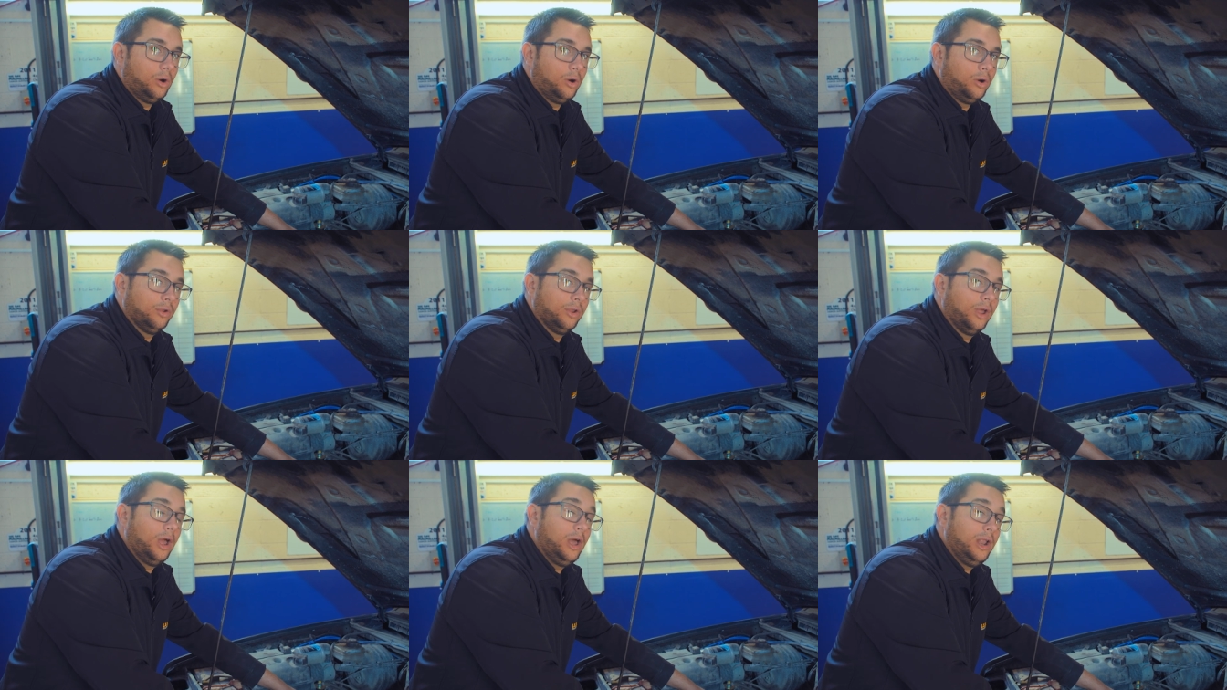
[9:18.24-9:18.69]

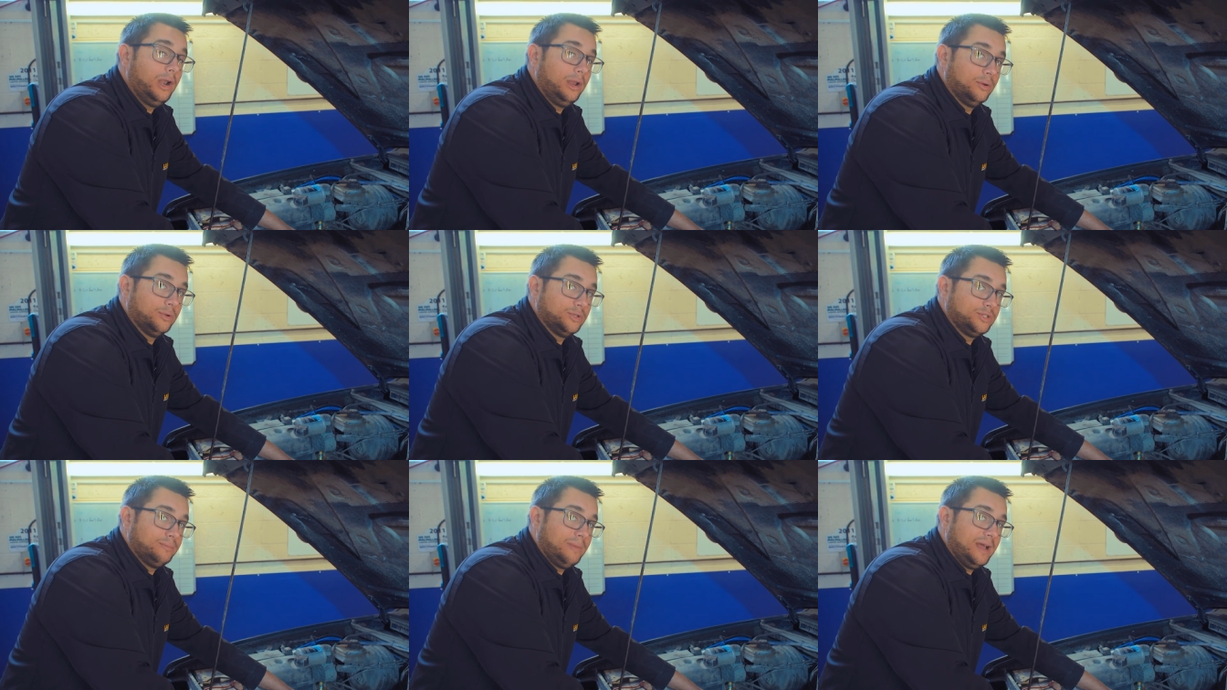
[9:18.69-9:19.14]
On early
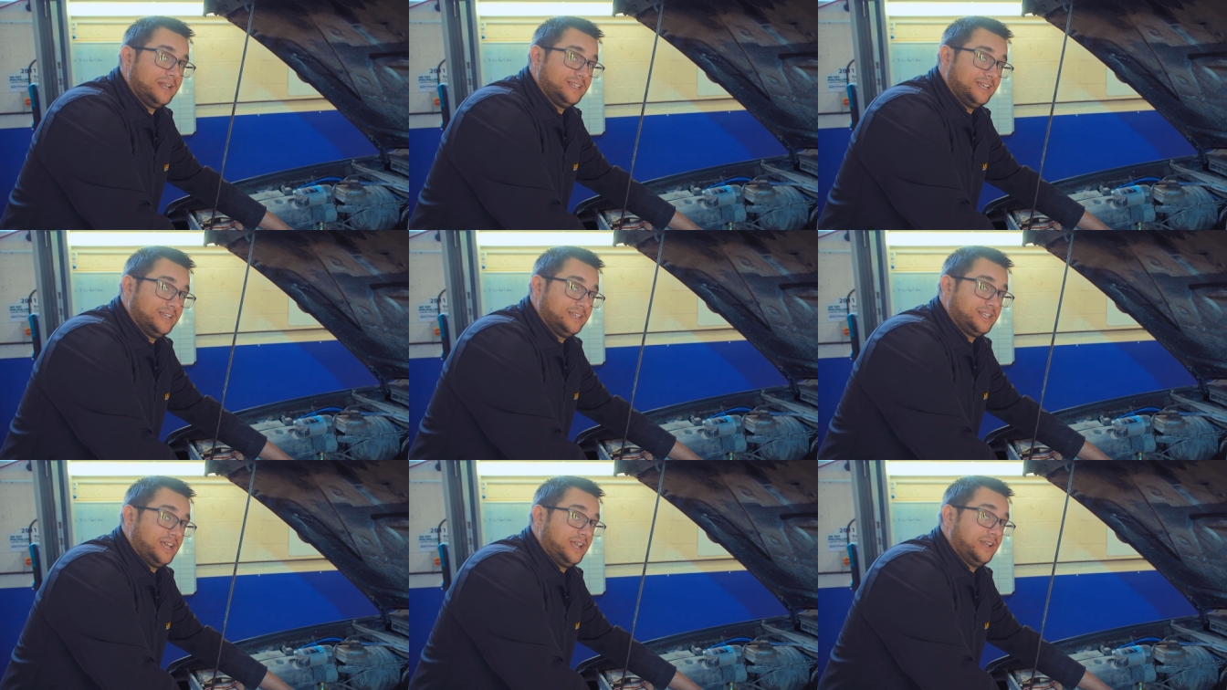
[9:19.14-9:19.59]

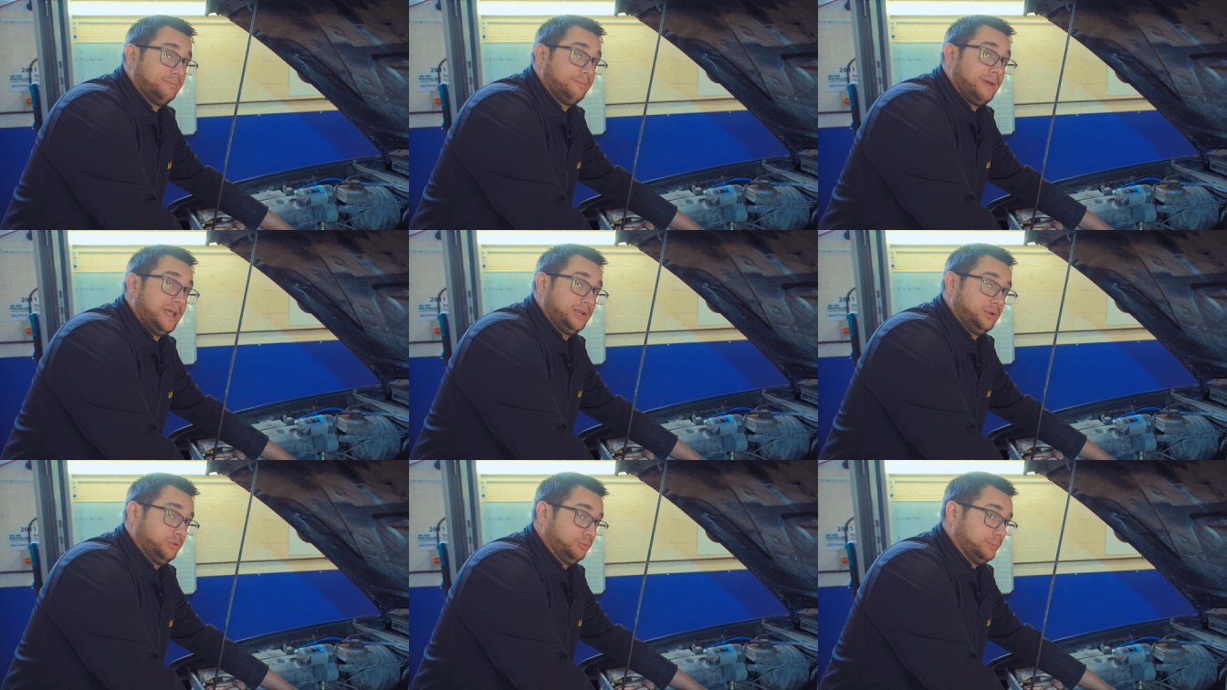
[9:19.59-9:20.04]
automatics and
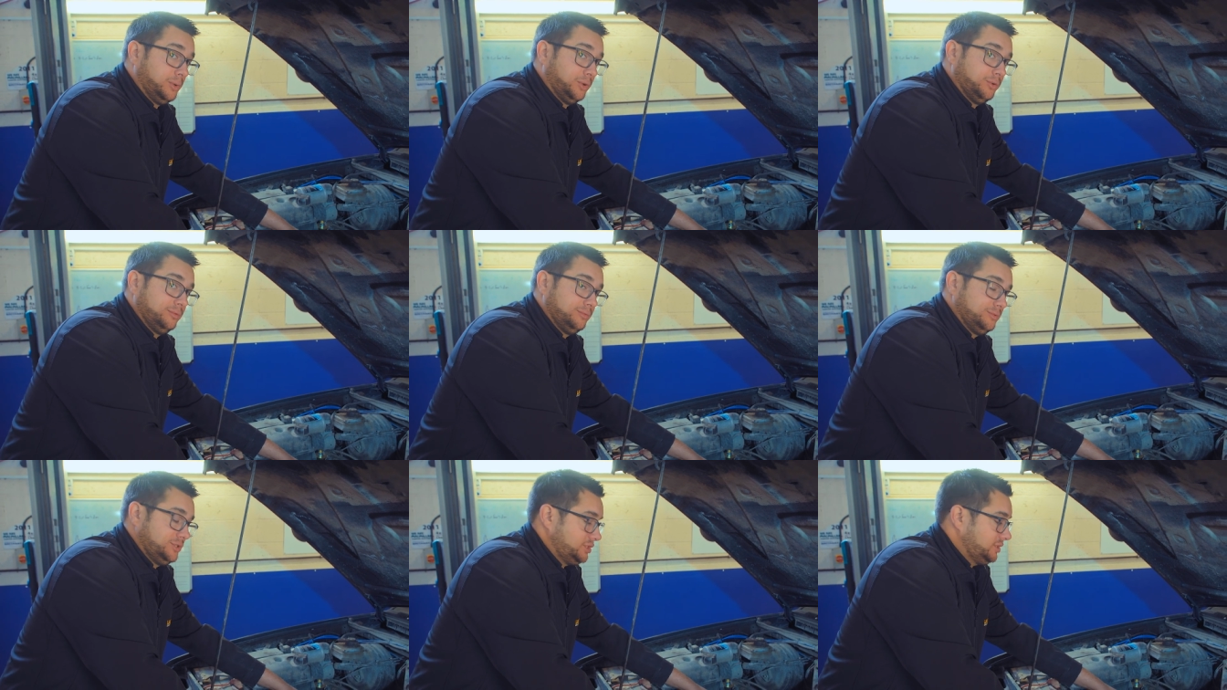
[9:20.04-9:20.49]
manual
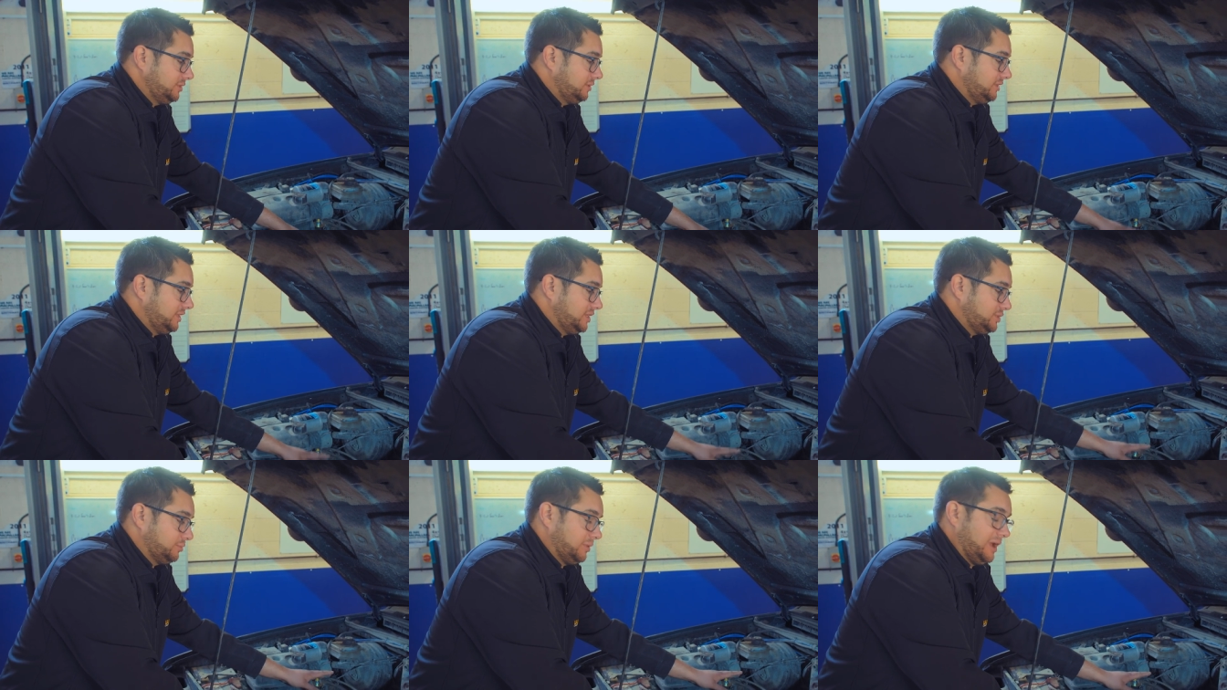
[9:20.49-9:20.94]
models,
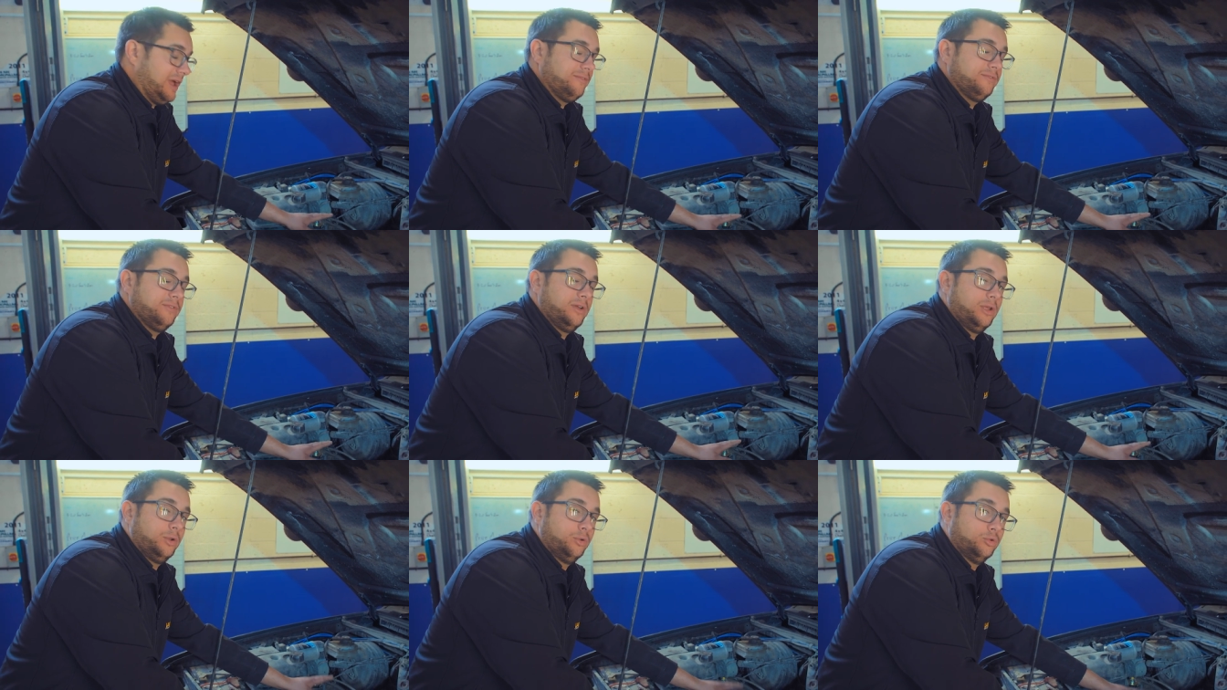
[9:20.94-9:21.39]
these will
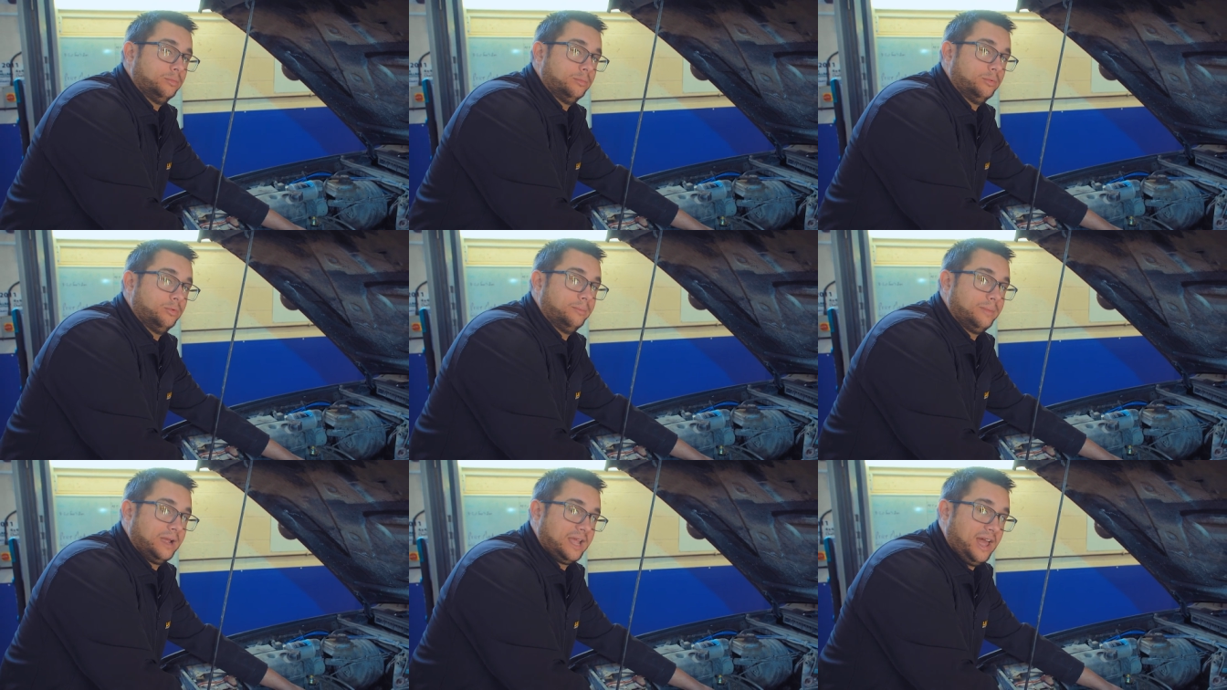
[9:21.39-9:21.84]
have a
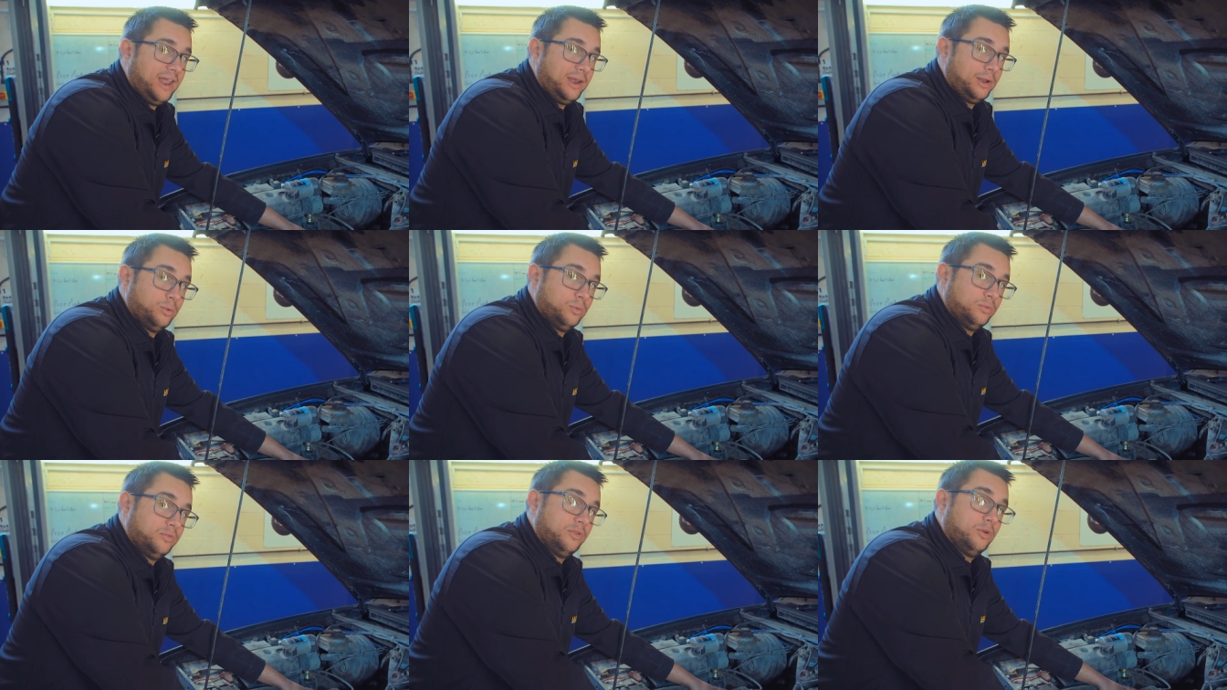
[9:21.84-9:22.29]
normal
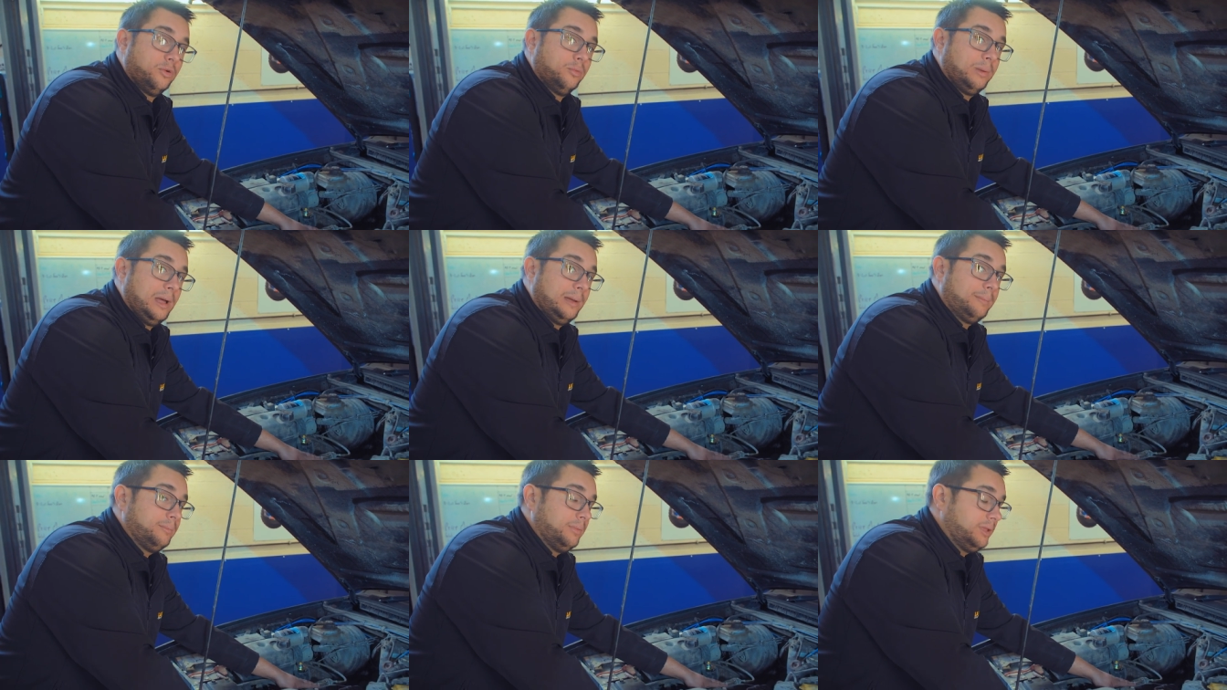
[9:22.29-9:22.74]
mechanical fuel
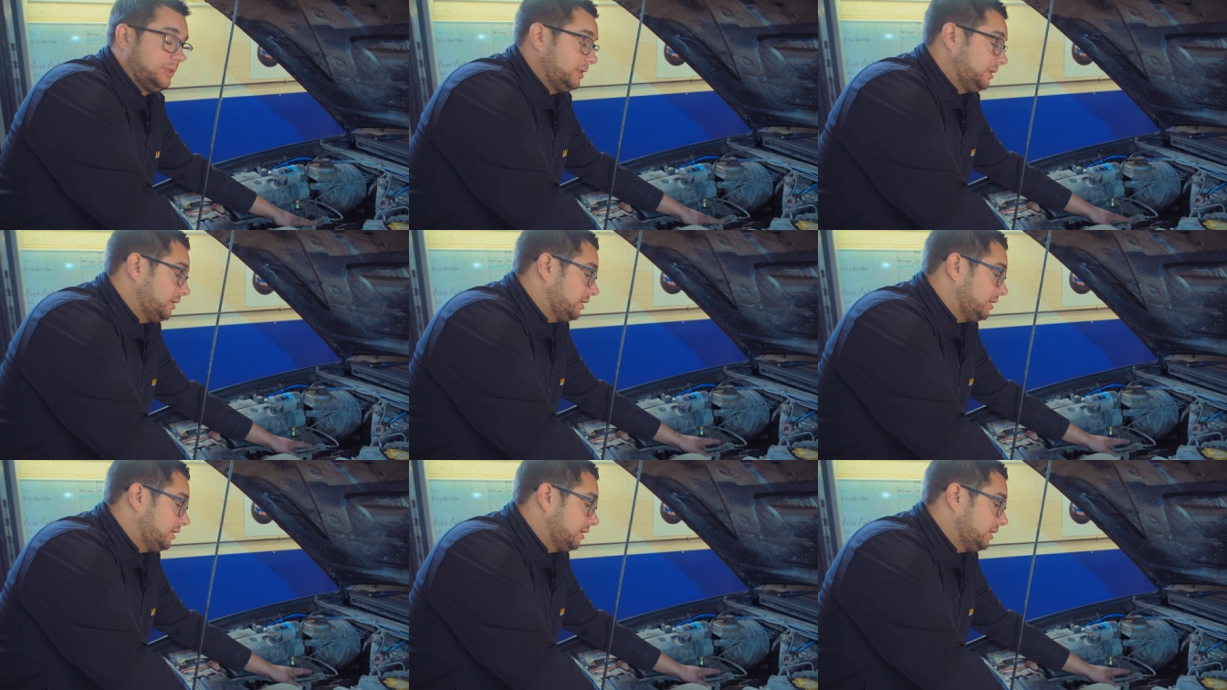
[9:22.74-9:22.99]
pump,